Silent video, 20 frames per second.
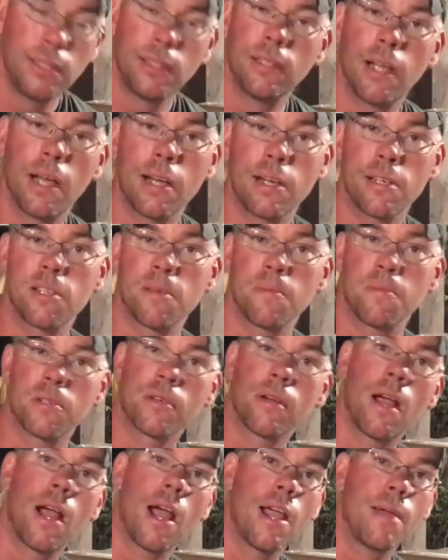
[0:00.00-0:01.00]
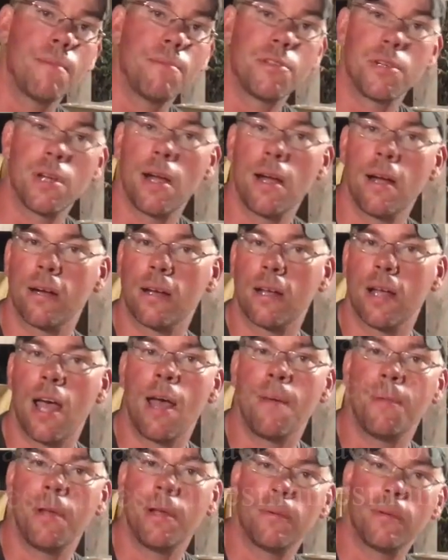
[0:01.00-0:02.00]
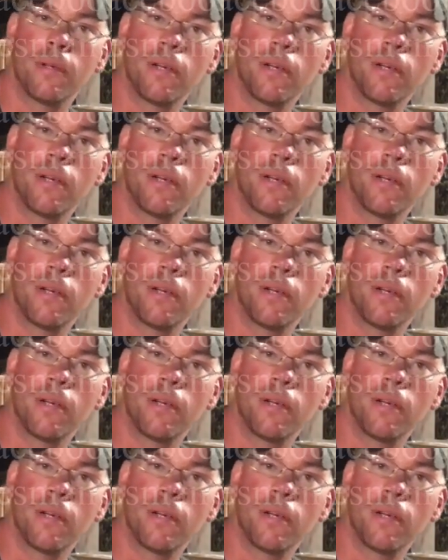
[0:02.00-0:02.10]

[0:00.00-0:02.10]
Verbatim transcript: like, subscribe, share, comment,